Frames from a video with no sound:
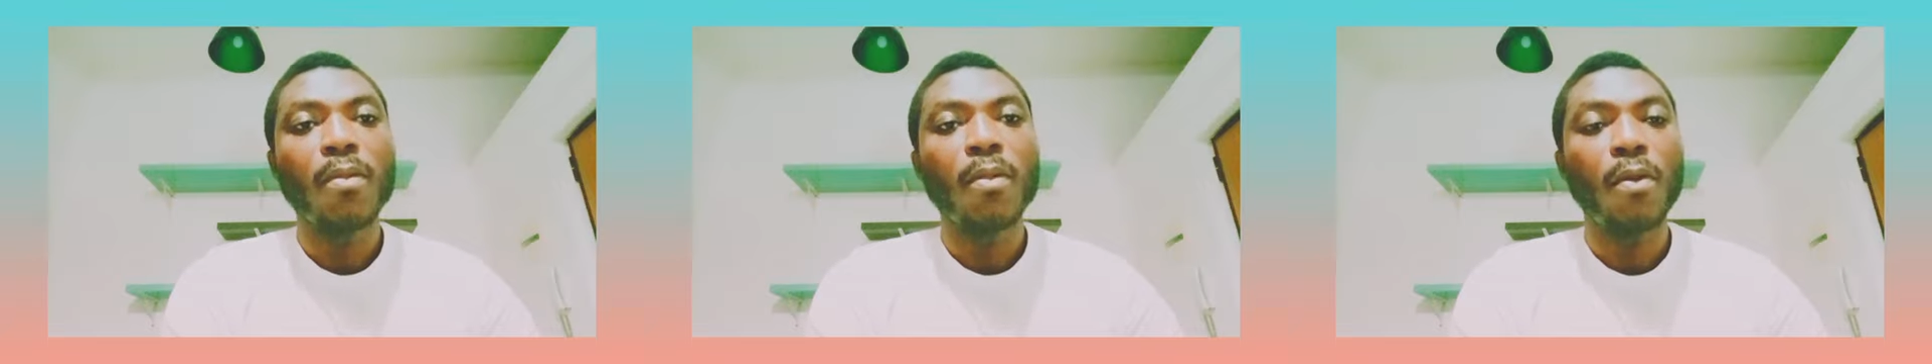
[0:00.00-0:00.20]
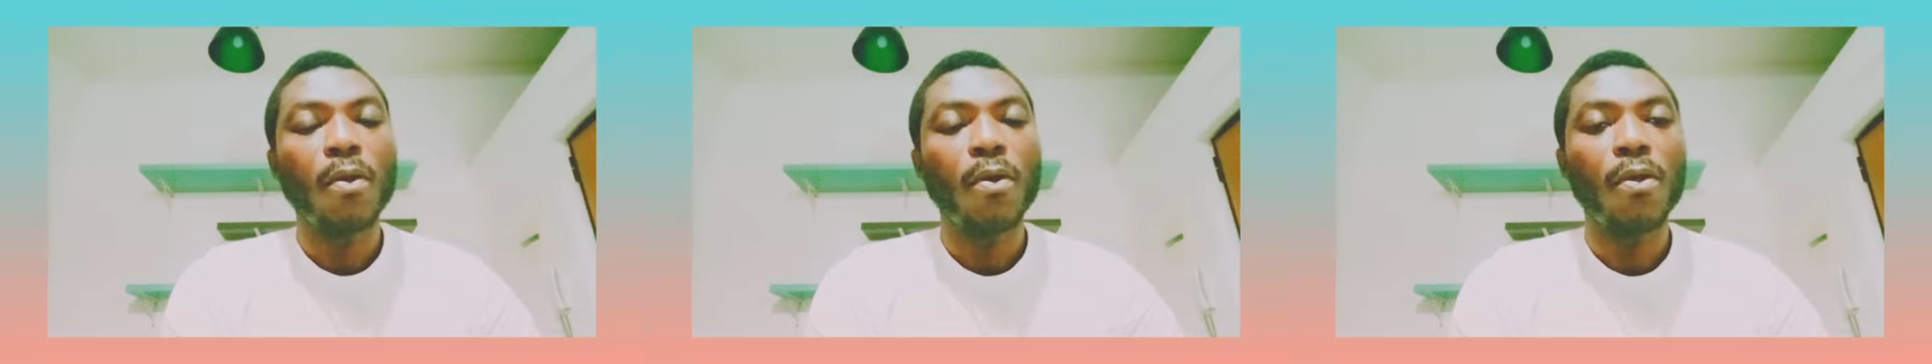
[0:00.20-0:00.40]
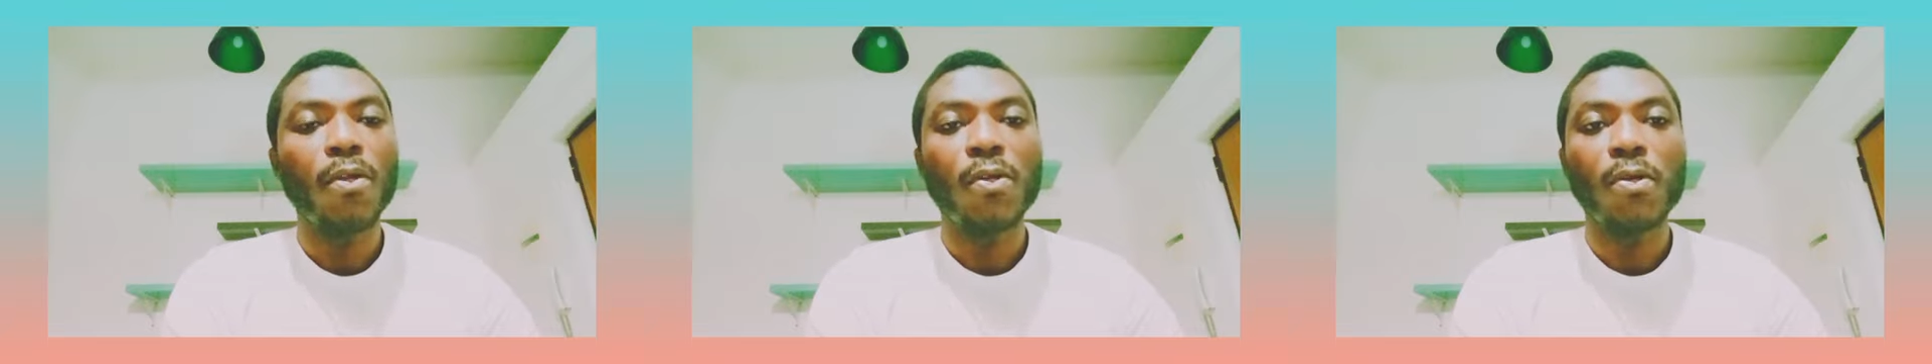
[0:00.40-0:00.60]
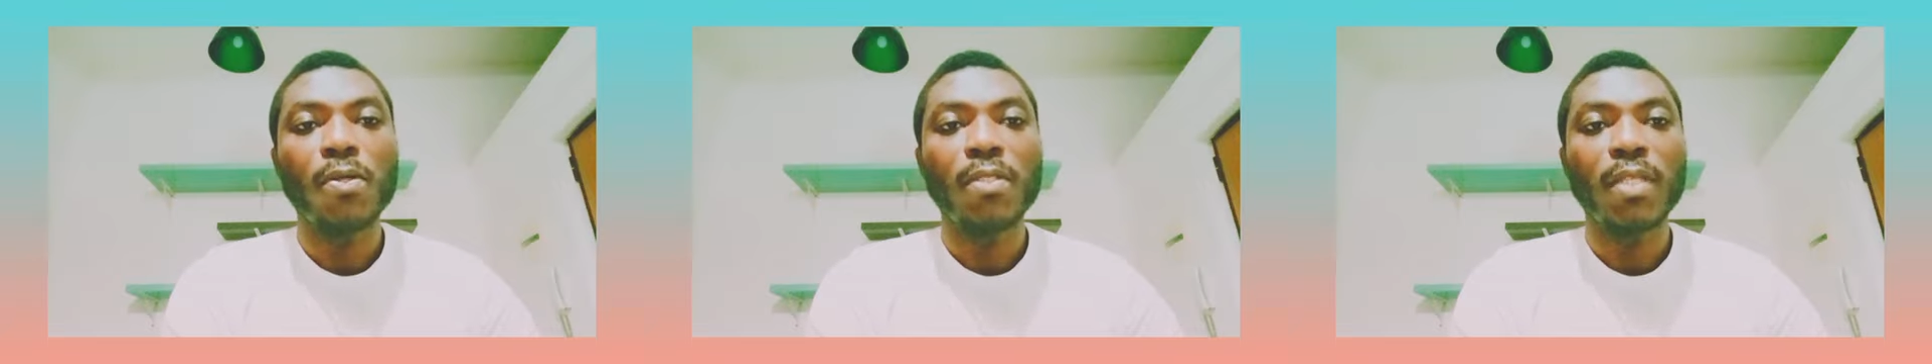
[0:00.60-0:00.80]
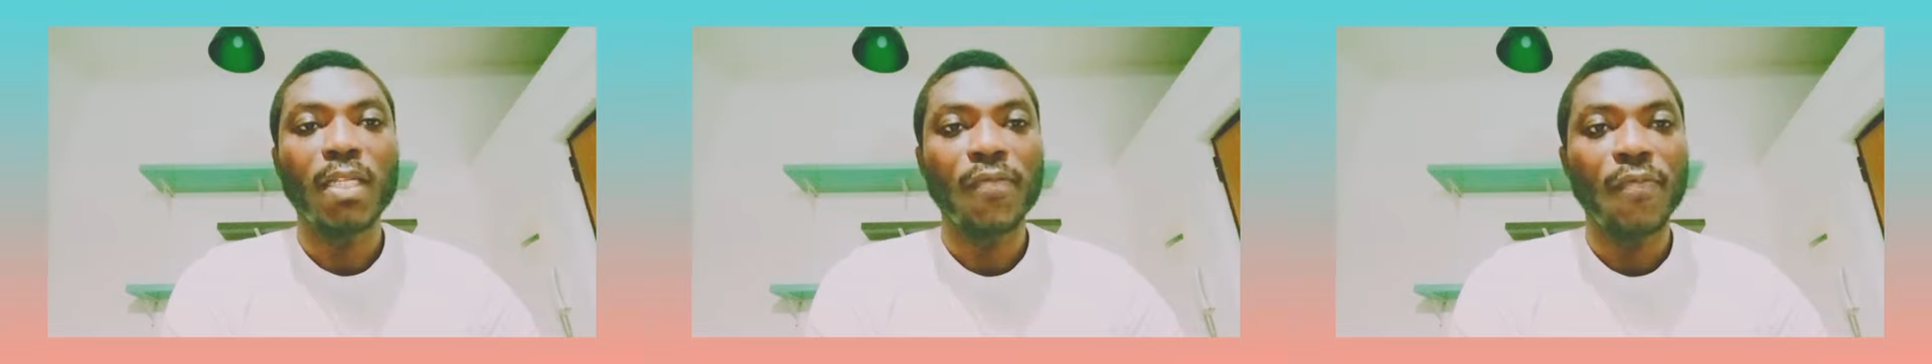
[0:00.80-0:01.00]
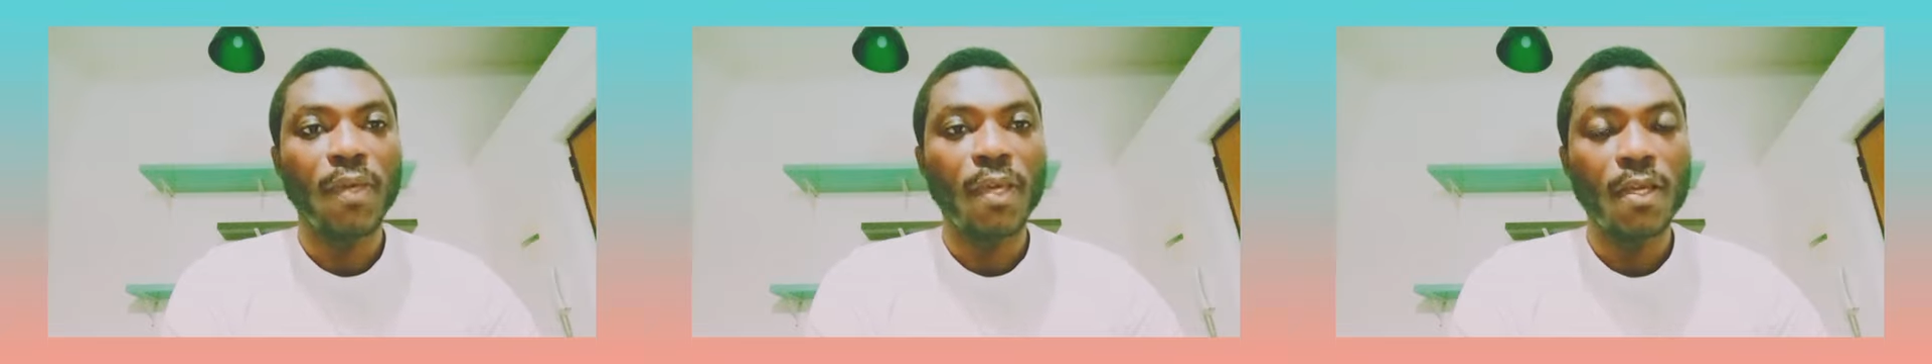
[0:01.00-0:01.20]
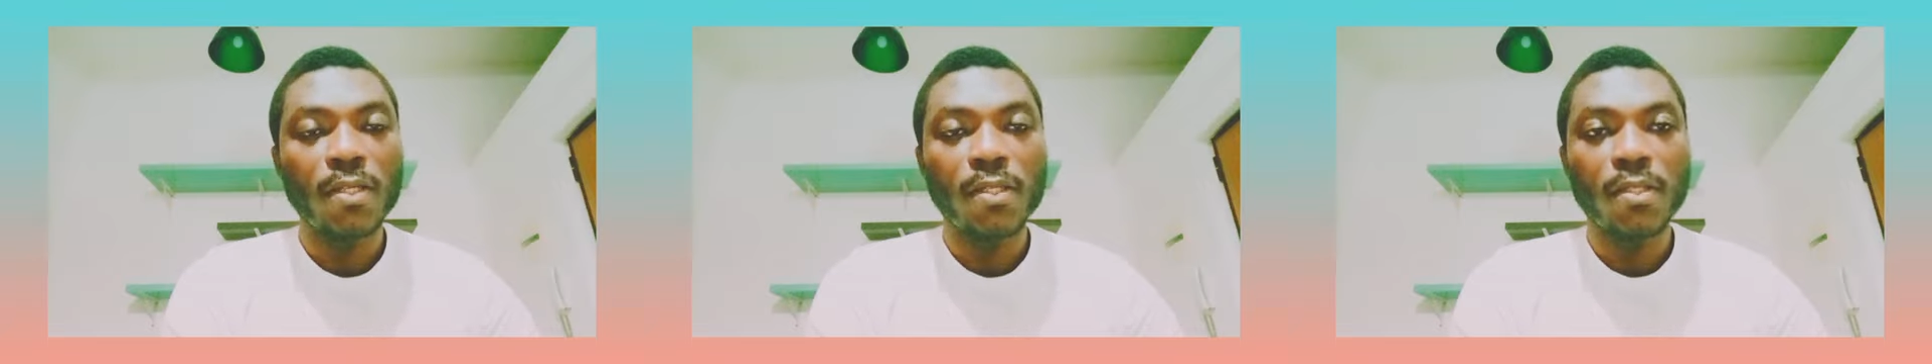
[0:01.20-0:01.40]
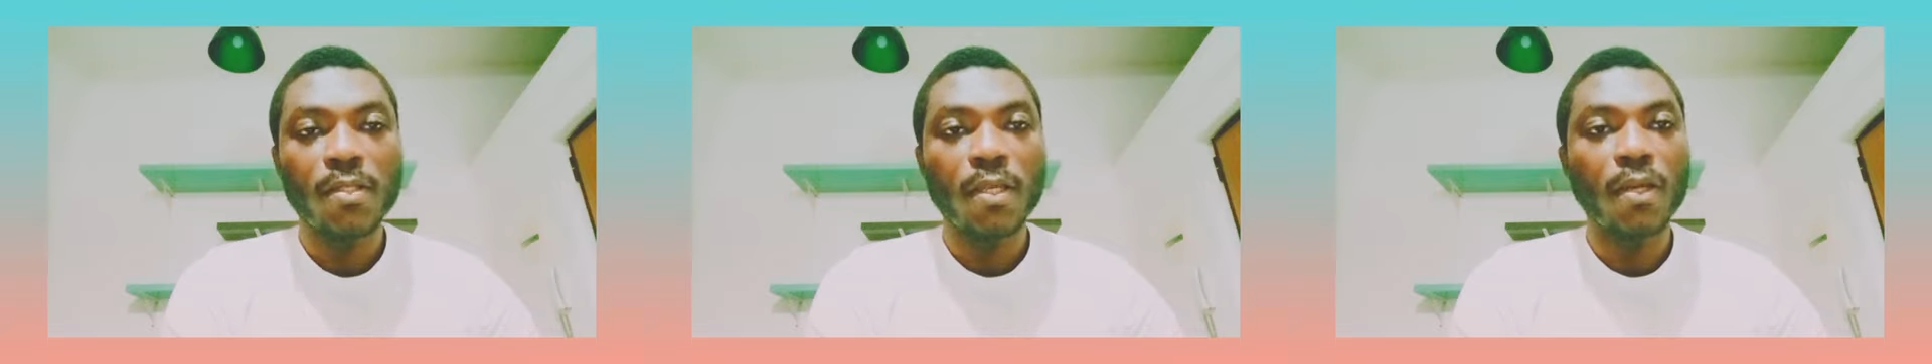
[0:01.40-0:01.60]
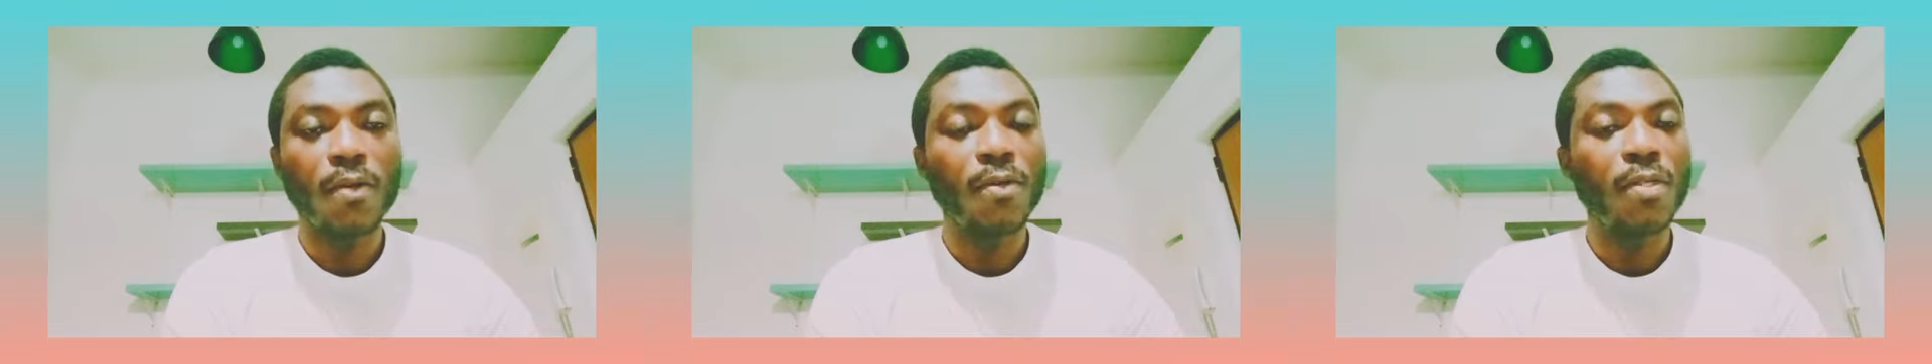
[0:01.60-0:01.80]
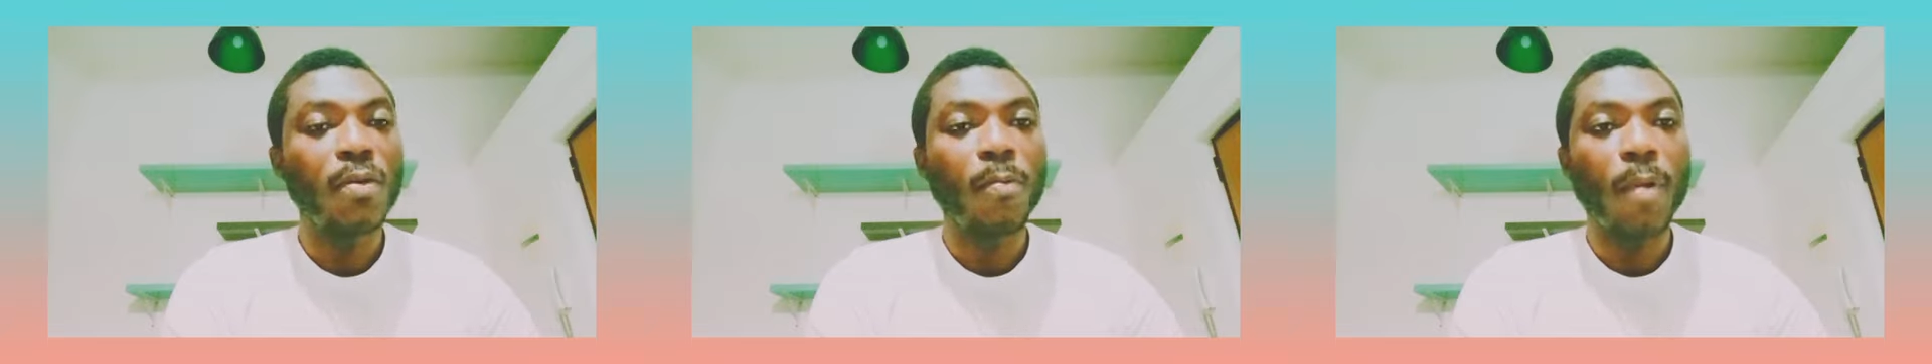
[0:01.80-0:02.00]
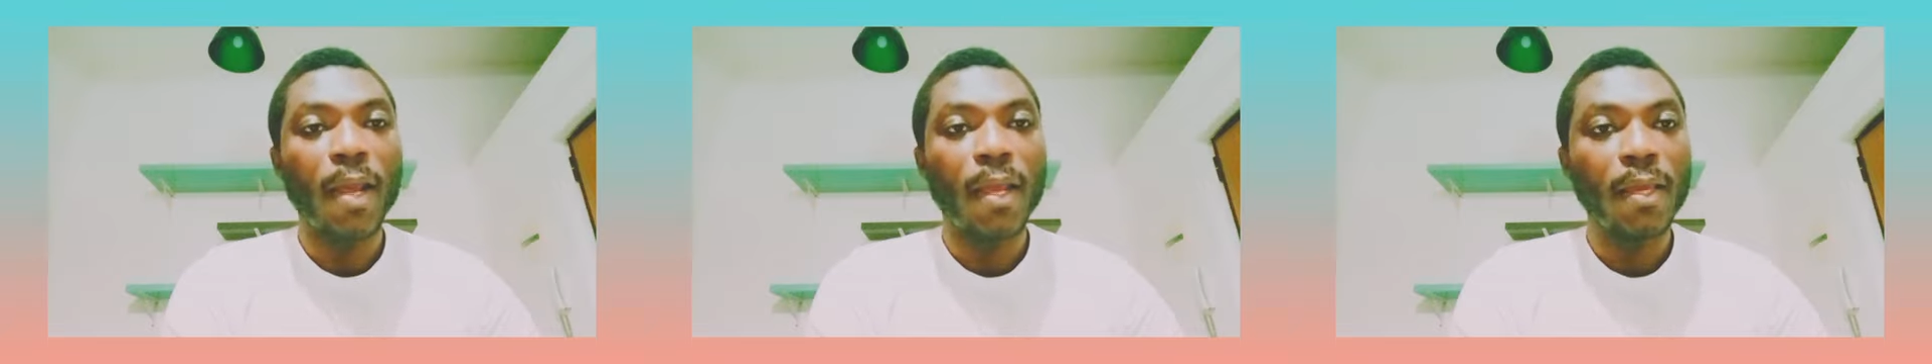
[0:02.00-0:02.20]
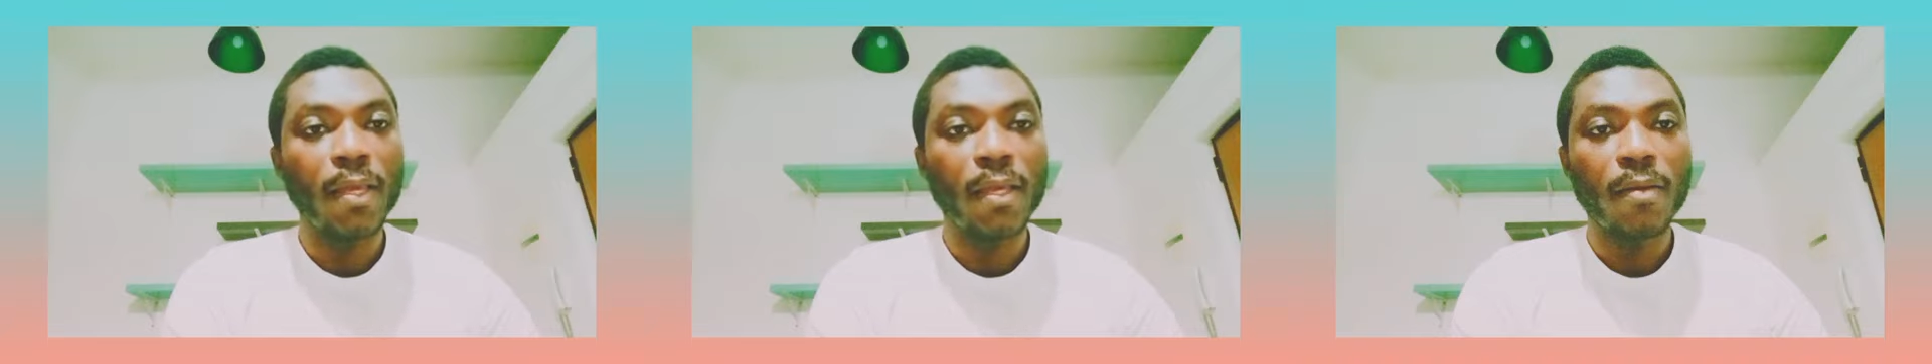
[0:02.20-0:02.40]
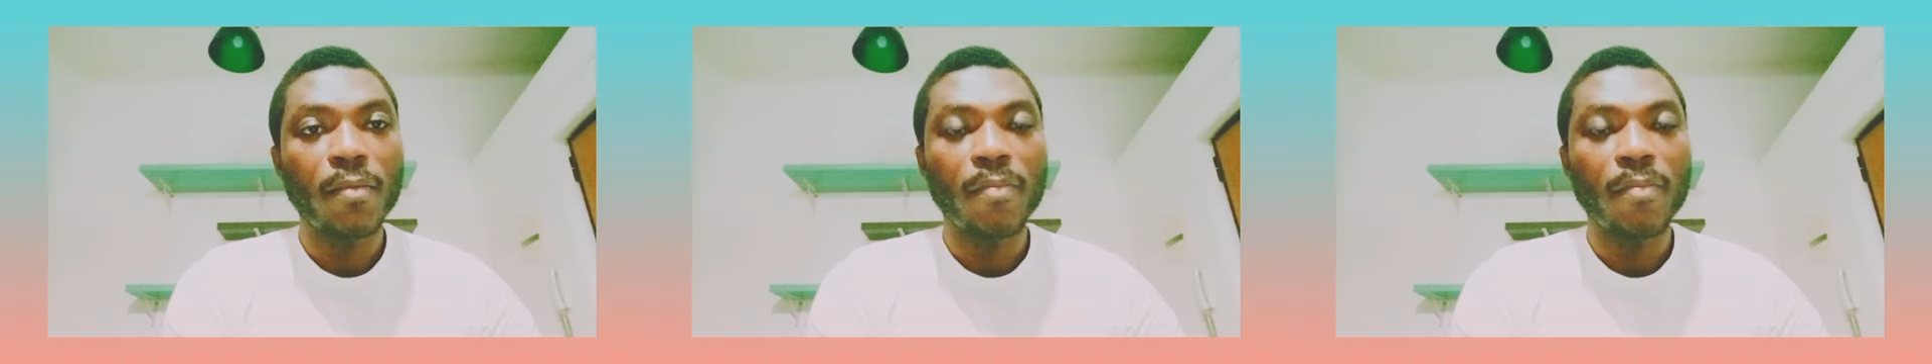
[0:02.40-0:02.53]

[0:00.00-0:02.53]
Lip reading: all your certificates, including WAEC.